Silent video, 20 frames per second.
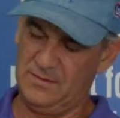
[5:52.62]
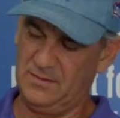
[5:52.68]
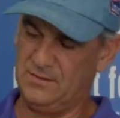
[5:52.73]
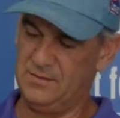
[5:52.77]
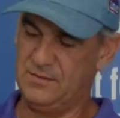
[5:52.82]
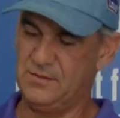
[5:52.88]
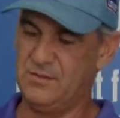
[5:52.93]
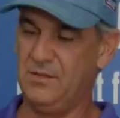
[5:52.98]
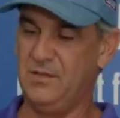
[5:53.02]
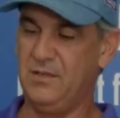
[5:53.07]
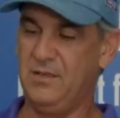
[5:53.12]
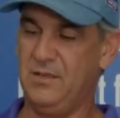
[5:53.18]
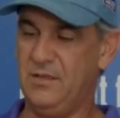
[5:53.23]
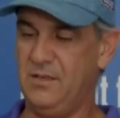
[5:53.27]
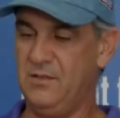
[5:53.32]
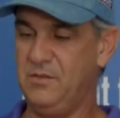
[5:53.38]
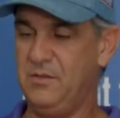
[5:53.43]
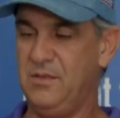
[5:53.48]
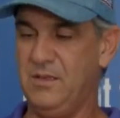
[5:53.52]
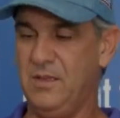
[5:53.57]
so
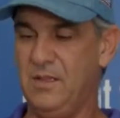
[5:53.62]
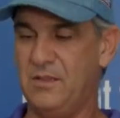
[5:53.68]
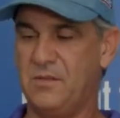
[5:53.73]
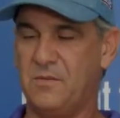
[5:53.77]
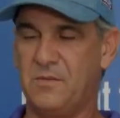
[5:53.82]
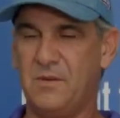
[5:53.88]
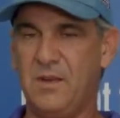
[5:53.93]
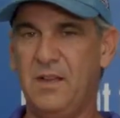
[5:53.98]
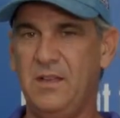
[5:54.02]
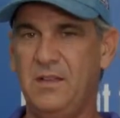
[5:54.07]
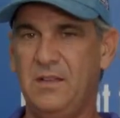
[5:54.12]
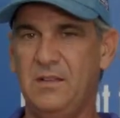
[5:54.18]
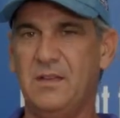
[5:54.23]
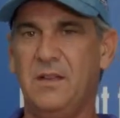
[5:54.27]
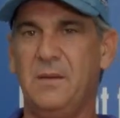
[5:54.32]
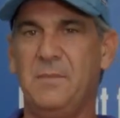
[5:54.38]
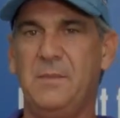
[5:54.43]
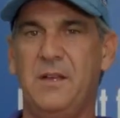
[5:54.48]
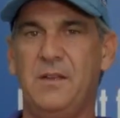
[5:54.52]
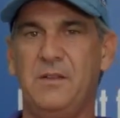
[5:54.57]
that you can get the right
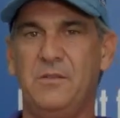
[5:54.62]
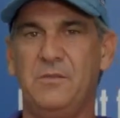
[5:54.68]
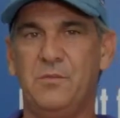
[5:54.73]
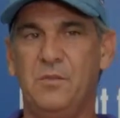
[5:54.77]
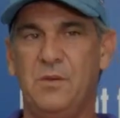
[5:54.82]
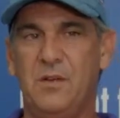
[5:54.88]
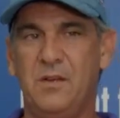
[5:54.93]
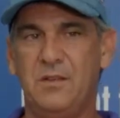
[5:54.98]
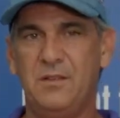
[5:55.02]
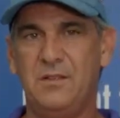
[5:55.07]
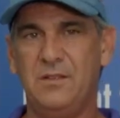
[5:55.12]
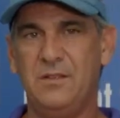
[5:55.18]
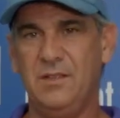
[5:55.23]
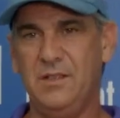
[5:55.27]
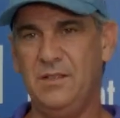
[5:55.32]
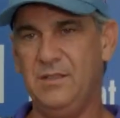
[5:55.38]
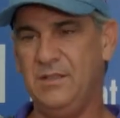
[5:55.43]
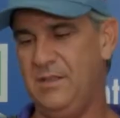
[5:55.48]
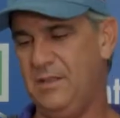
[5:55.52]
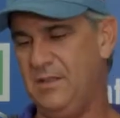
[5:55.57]
amount of water
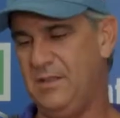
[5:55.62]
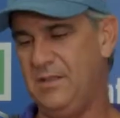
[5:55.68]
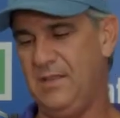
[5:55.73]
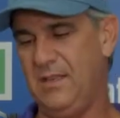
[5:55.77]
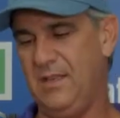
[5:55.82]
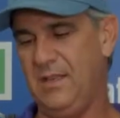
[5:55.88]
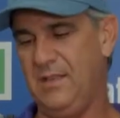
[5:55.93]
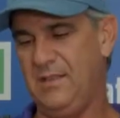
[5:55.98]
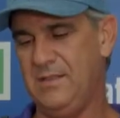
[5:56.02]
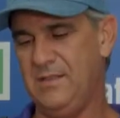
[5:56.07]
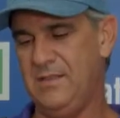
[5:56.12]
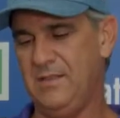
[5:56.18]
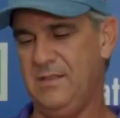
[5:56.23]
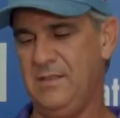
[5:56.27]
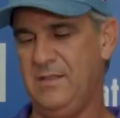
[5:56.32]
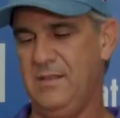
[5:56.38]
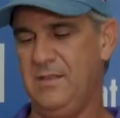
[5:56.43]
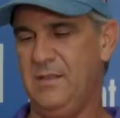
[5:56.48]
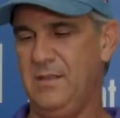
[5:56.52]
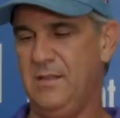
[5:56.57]
into the tank.
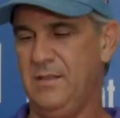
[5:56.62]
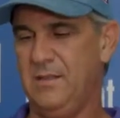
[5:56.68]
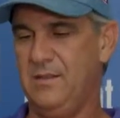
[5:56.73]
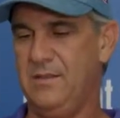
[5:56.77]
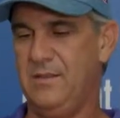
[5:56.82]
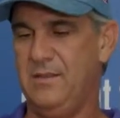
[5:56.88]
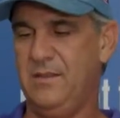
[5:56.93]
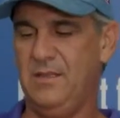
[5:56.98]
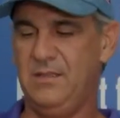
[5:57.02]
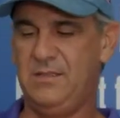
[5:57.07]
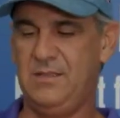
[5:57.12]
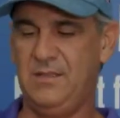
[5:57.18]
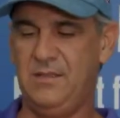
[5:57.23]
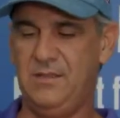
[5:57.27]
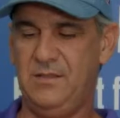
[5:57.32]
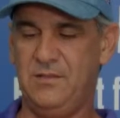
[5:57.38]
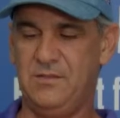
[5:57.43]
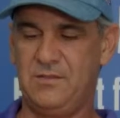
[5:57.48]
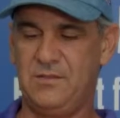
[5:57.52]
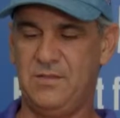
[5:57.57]
This
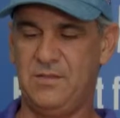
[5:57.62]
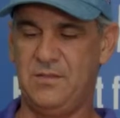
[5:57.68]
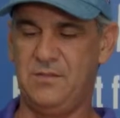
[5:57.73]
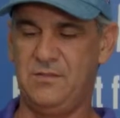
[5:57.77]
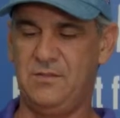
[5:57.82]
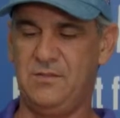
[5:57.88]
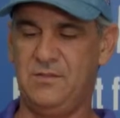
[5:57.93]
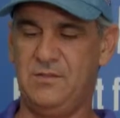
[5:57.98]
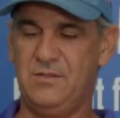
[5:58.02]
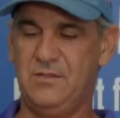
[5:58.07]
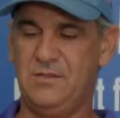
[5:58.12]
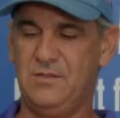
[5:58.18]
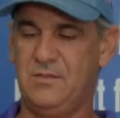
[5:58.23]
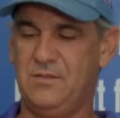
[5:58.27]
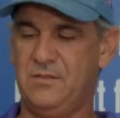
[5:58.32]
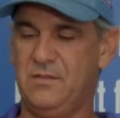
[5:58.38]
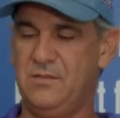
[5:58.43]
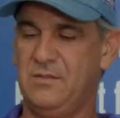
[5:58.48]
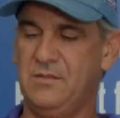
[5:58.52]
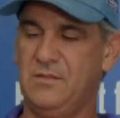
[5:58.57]
here turns.
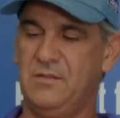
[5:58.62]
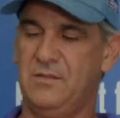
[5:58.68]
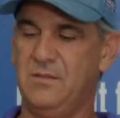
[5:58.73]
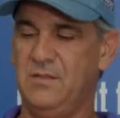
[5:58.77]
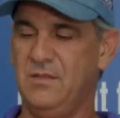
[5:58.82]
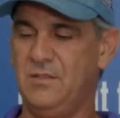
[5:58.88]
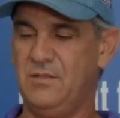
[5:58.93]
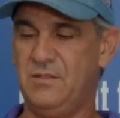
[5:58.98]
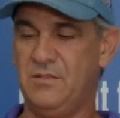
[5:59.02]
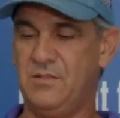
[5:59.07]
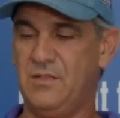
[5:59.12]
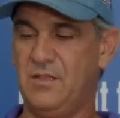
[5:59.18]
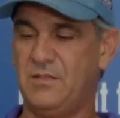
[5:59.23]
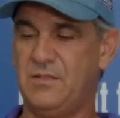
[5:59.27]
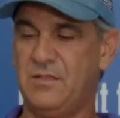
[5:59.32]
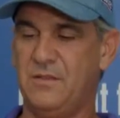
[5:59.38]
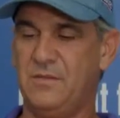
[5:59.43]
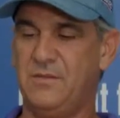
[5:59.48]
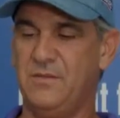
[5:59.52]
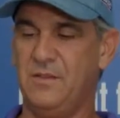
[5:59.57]
This is
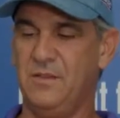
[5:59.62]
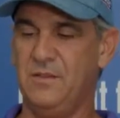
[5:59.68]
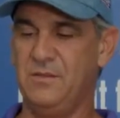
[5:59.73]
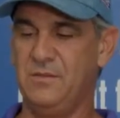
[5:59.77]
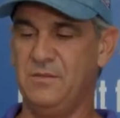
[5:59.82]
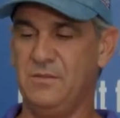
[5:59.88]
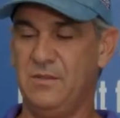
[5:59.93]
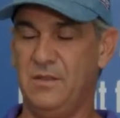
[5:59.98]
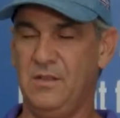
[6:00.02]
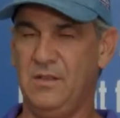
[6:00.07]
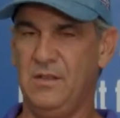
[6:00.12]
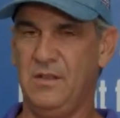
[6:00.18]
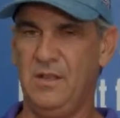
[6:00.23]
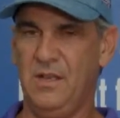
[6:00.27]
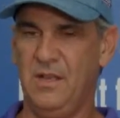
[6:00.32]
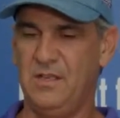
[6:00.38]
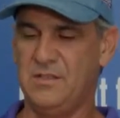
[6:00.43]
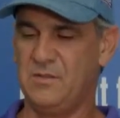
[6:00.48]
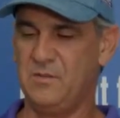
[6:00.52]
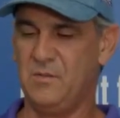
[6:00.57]
just a float.
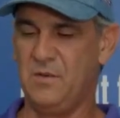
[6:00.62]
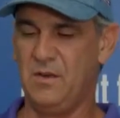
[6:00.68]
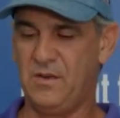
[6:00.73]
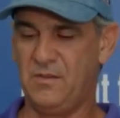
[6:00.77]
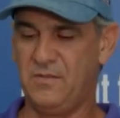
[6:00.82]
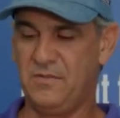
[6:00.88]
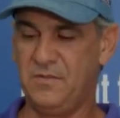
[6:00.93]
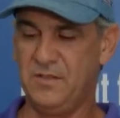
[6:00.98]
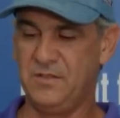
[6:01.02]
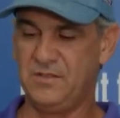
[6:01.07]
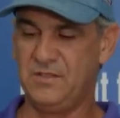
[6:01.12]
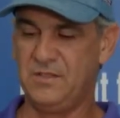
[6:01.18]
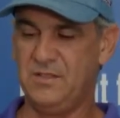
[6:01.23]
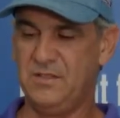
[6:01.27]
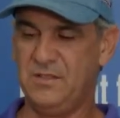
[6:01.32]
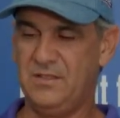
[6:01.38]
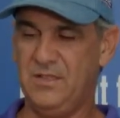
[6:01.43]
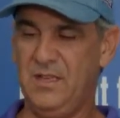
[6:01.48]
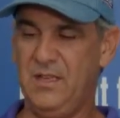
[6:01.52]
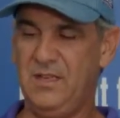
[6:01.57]
As the water fills in
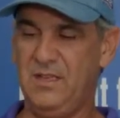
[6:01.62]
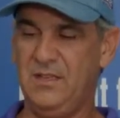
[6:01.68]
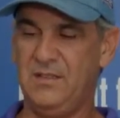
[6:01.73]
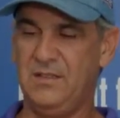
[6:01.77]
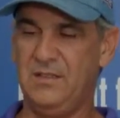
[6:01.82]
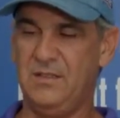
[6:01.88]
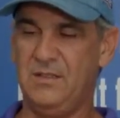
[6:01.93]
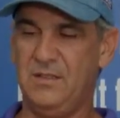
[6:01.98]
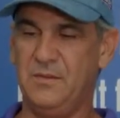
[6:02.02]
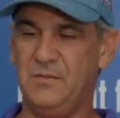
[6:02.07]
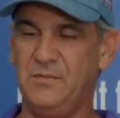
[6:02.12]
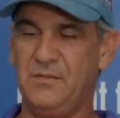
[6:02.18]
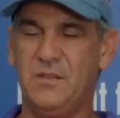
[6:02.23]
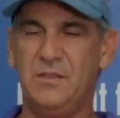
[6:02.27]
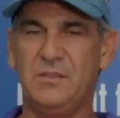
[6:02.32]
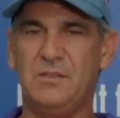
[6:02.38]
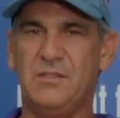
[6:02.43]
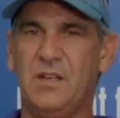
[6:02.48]
the tank, it floats